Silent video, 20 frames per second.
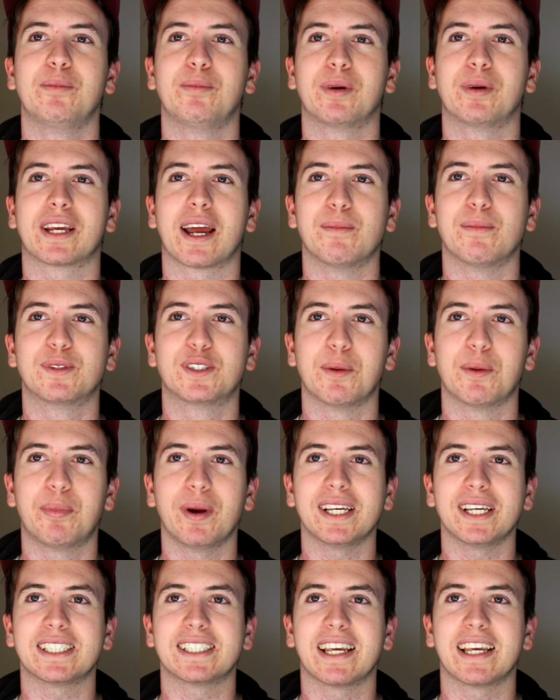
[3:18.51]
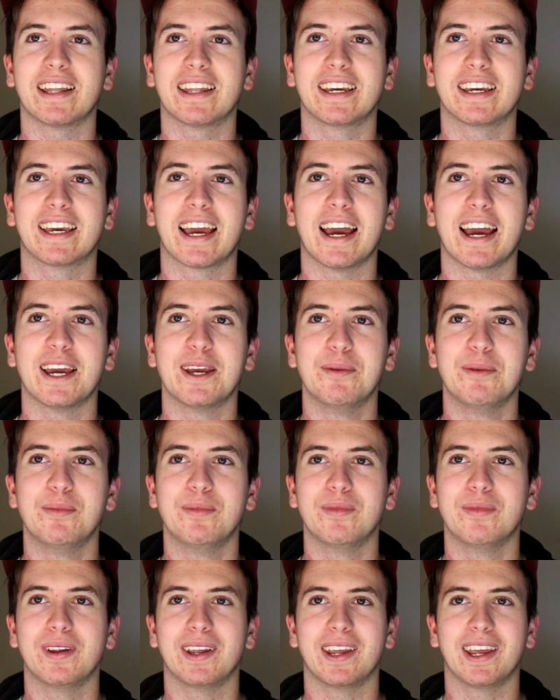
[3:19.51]
becomes the best selling
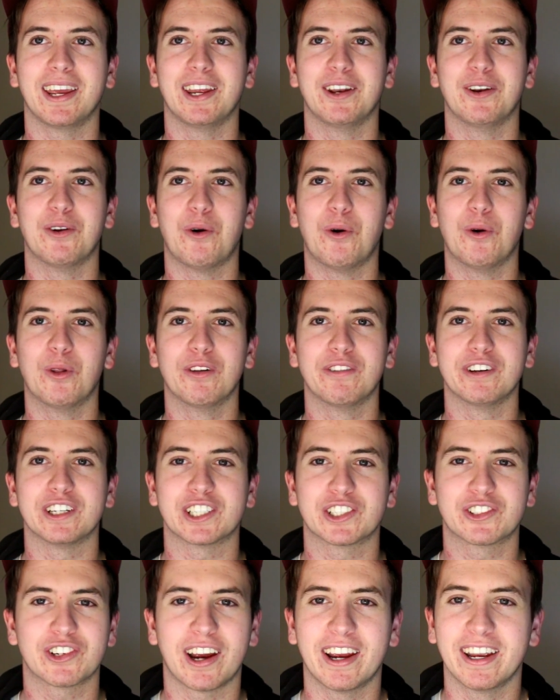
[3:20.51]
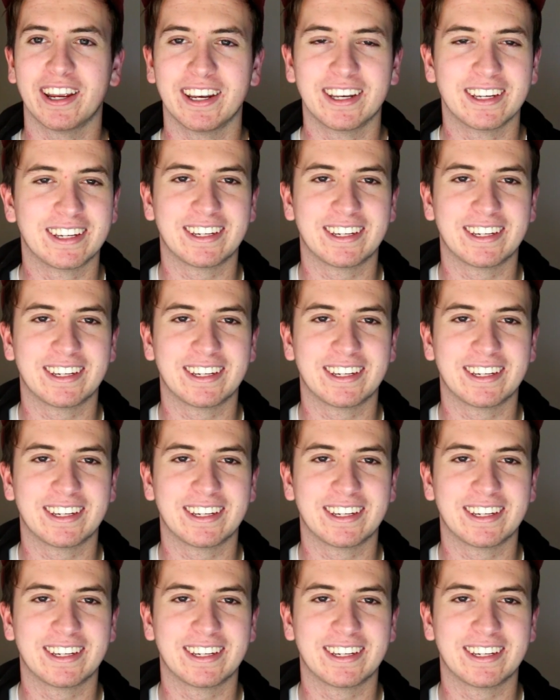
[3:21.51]
game in all of Australian